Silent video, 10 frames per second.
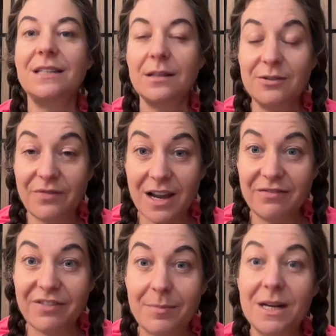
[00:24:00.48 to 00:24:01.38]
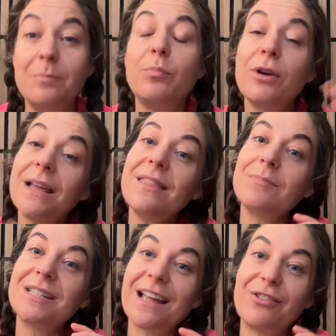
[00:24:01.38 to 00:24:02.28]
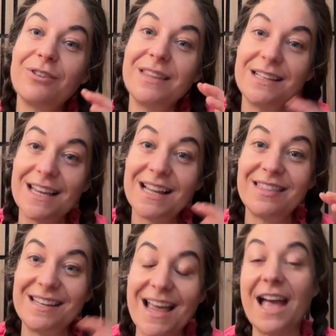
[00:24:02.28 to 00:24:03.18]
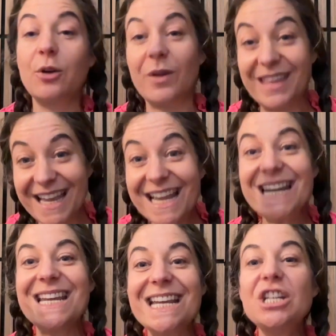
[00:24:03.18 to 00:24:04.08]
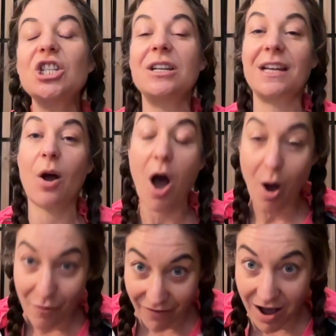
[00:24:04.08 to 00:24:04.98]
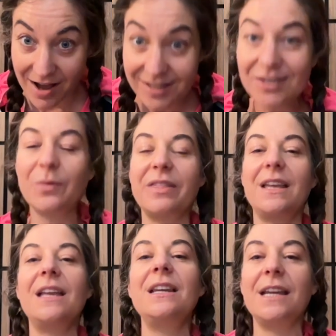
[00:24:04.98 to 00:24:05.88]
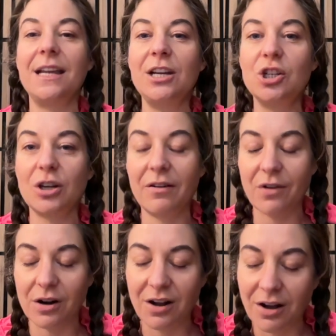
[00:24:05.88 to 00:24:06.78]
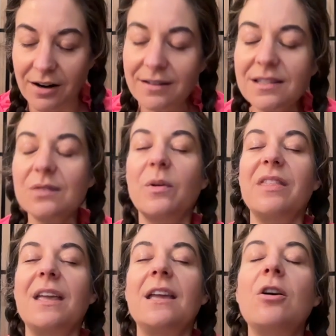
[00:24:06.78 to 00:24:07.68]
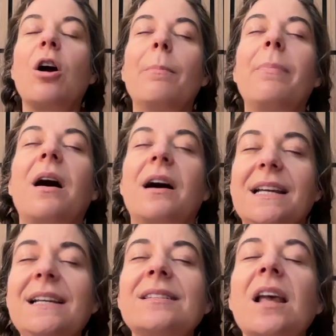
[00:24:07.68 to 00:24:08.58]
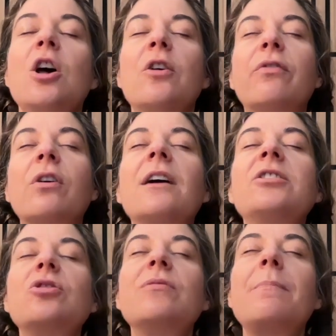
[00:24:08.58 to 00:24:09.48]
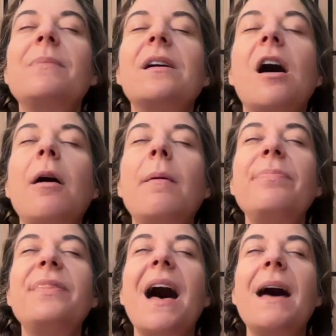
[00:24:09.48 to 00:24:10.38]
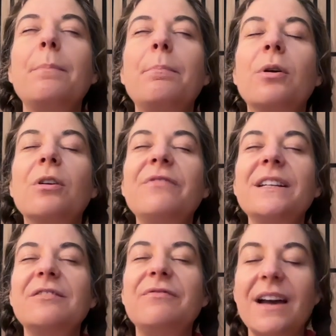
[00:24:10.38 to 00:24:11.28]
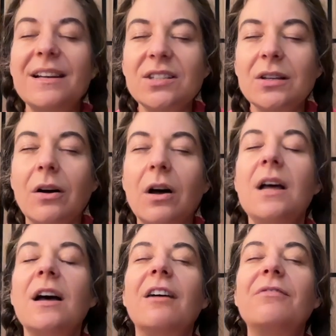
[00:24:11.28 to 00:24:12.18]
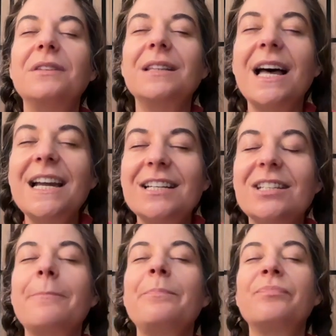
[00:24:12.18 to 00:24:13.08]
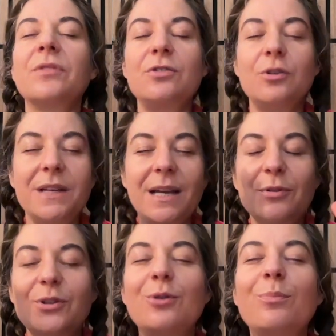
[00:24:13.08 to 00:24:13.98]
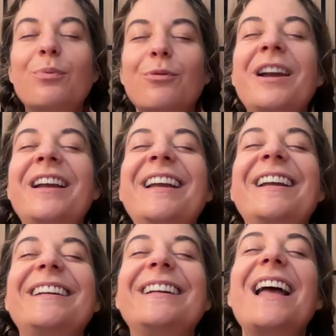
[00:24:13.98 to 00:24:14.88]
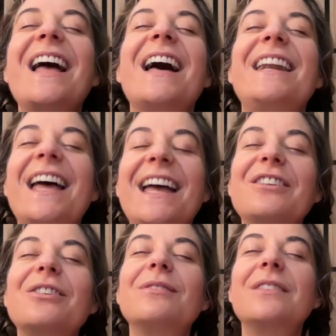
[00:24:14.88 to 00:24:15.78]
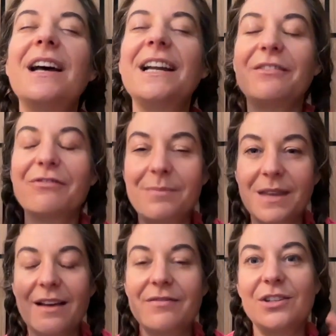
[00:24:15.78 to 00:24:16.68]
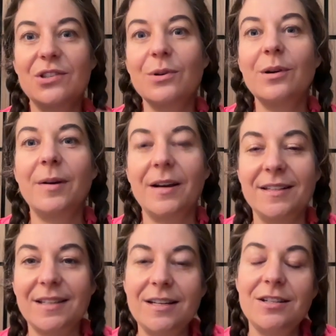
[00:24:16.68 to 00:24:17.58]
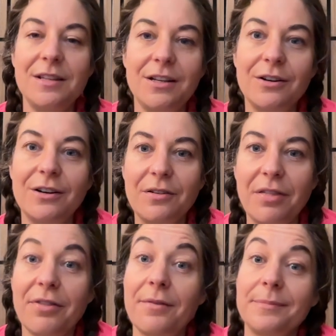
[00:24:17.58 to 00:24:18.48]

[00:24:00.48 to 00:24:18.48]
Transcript: the divine feminine, bringing them together in the yin and the yang within each of us, within each of our hearts, within our bodies, for us to then become that perfect vessel of light, to be able to bring and anchor light from the heavens through our bodies into the earth.